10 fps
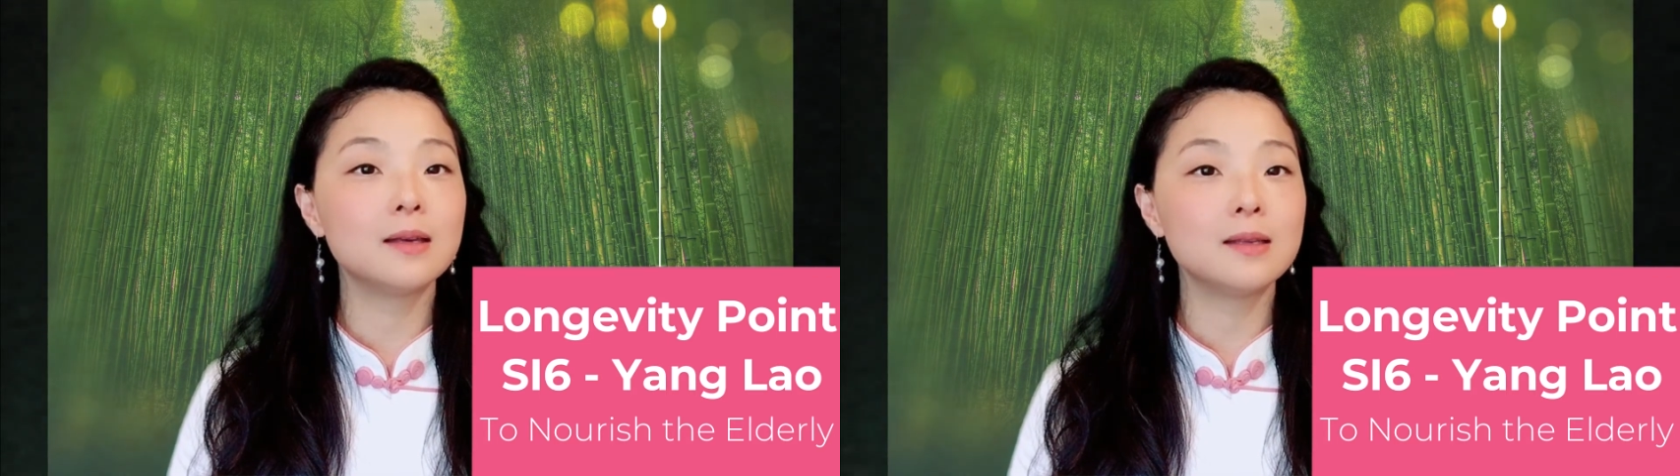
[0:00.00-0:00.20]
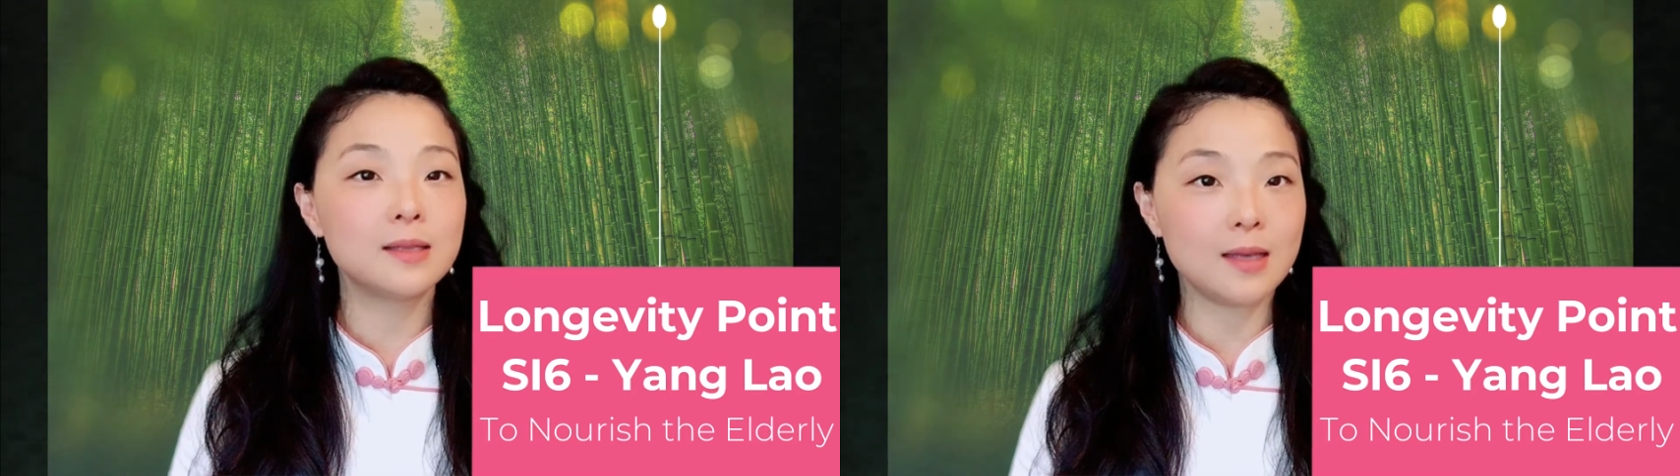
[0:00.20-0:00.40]

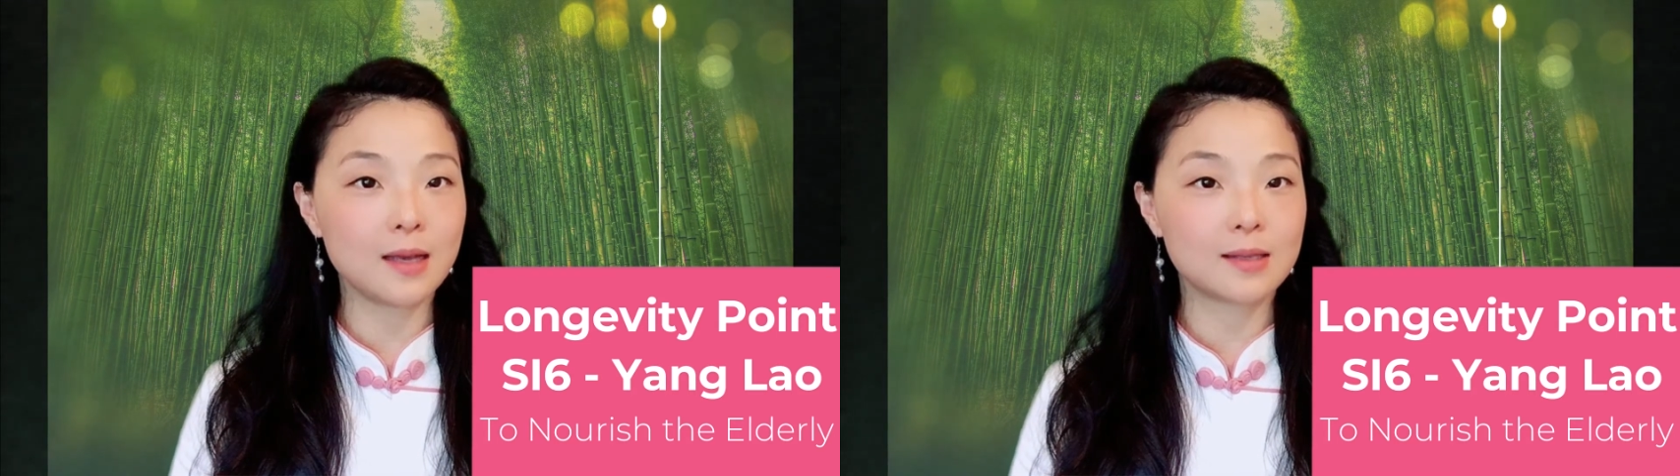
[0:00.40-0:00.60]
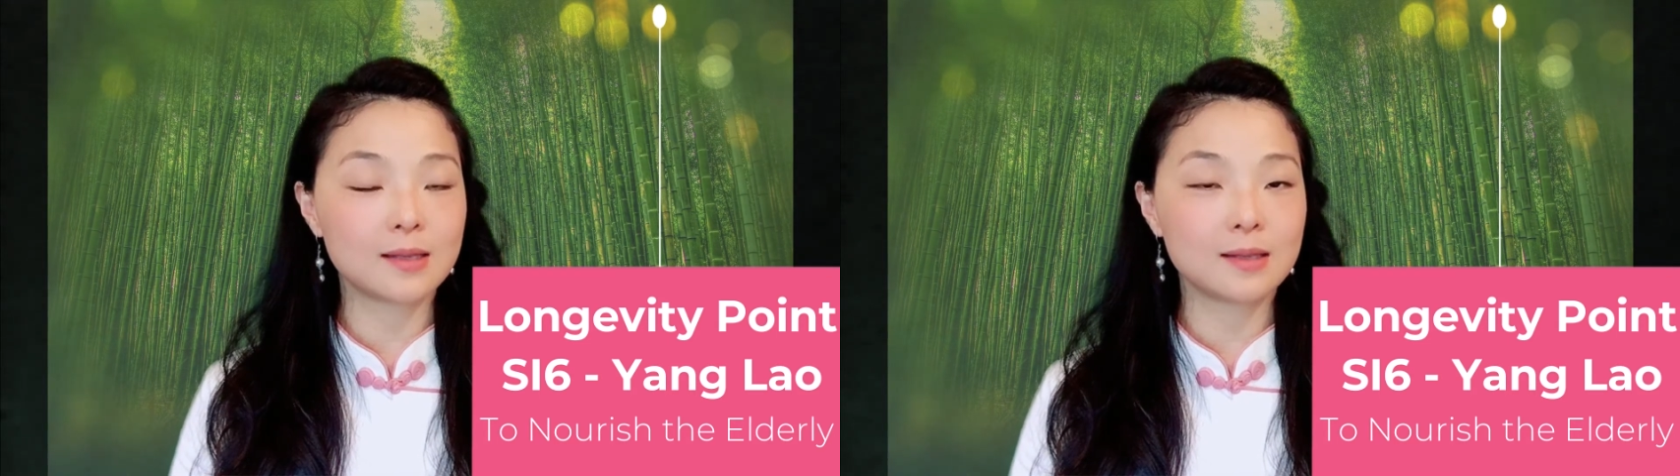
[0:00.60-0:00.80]

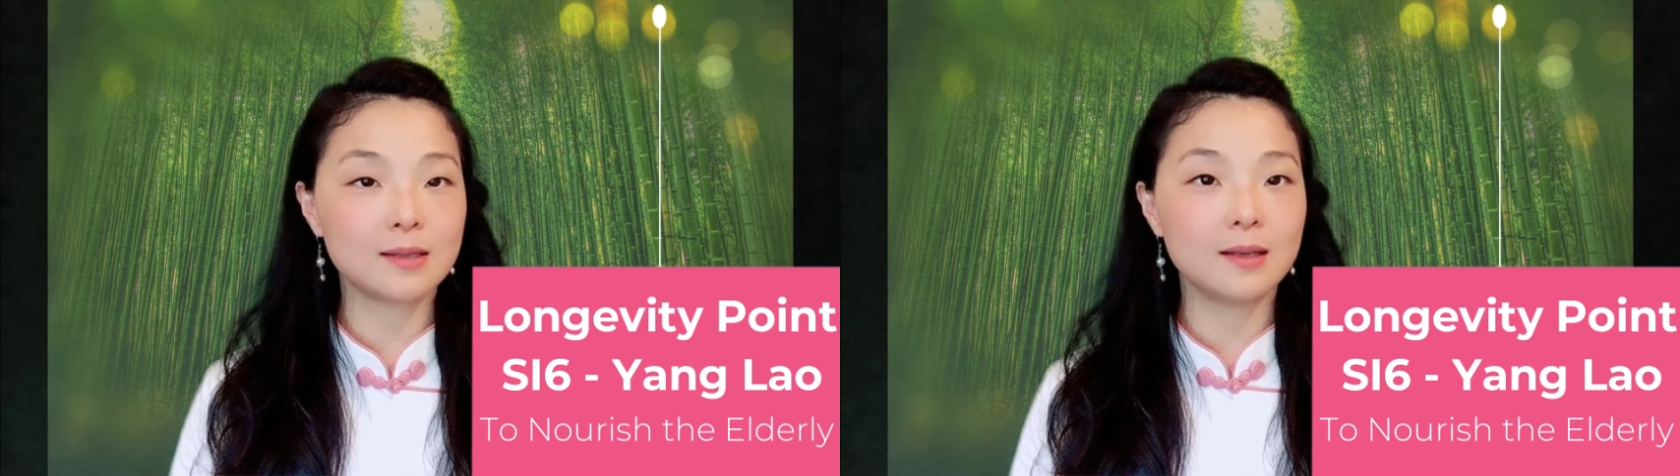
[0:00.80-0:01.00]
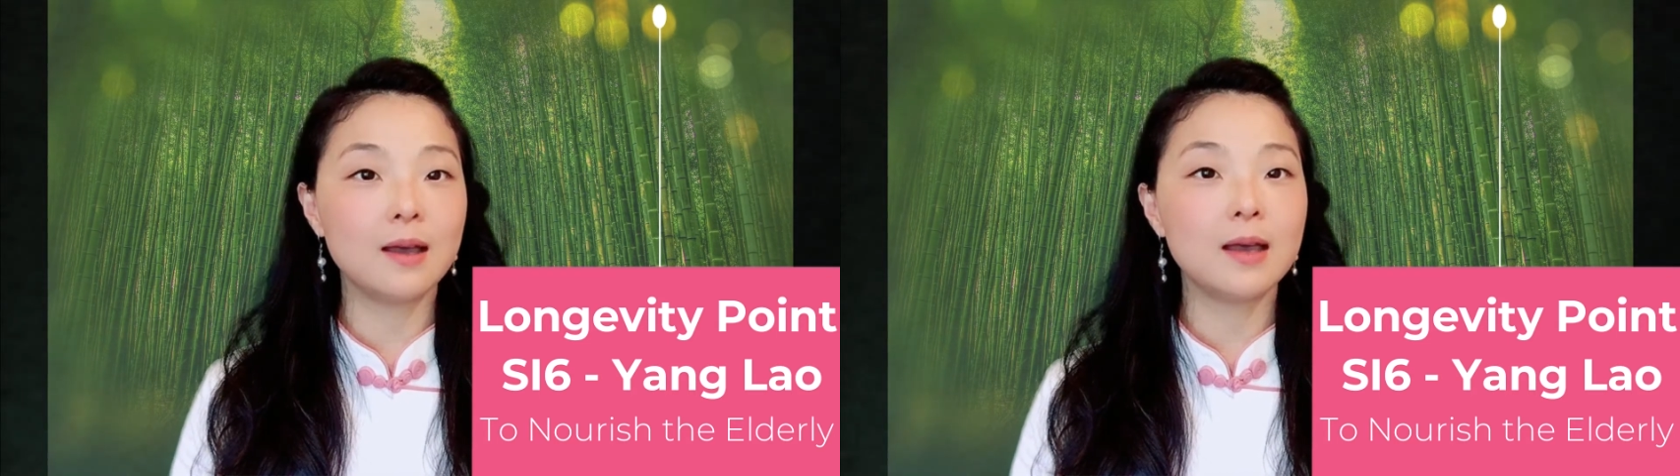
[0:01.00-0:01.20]

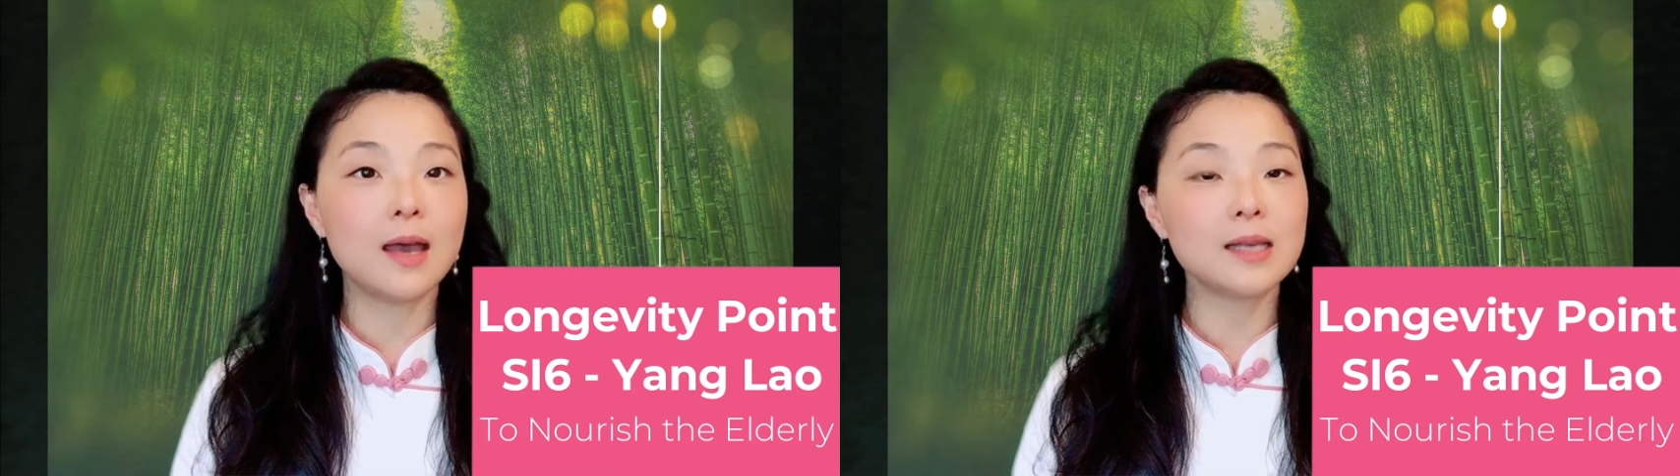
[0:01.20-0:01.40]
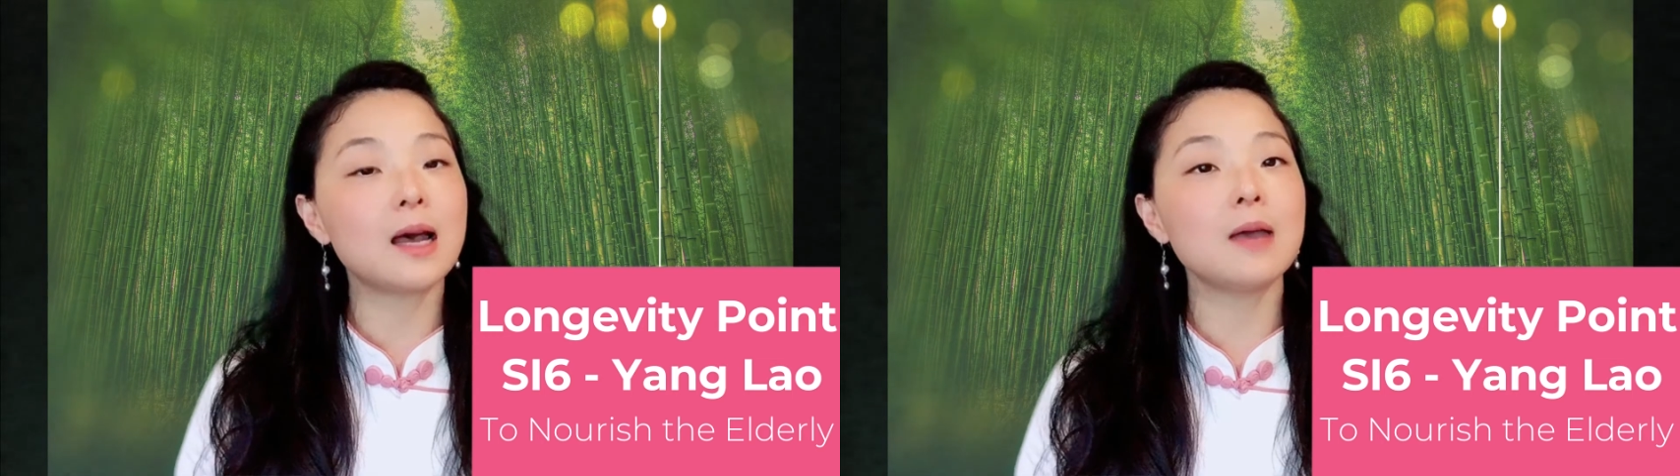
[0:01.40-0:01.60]

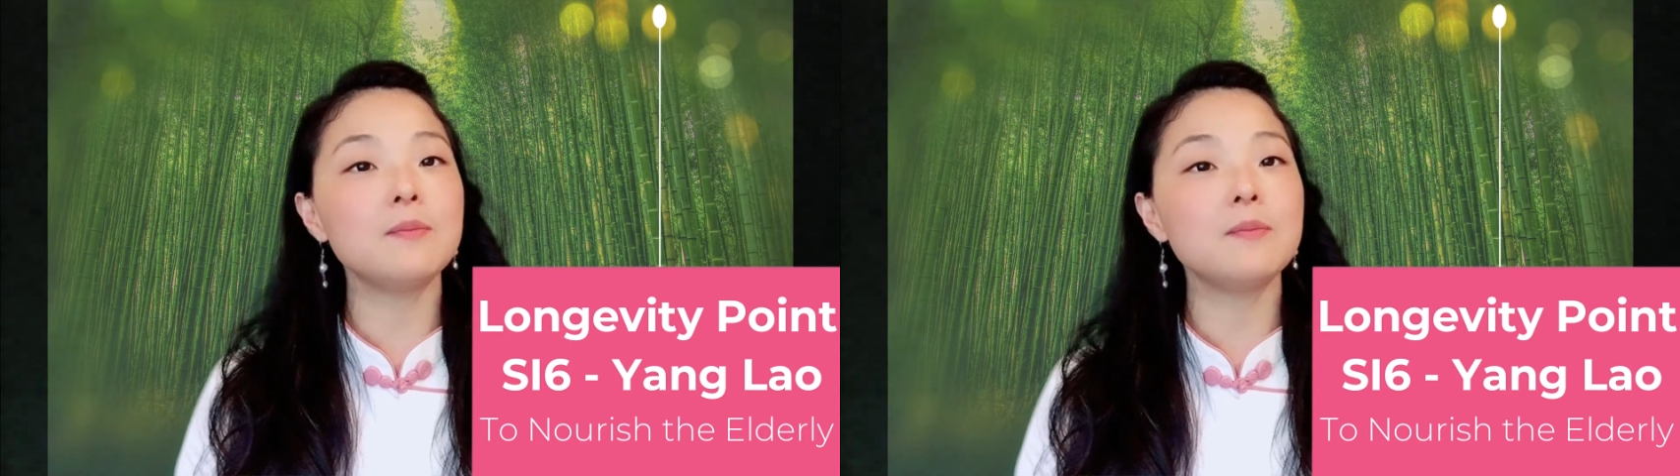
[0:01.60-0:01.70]
SI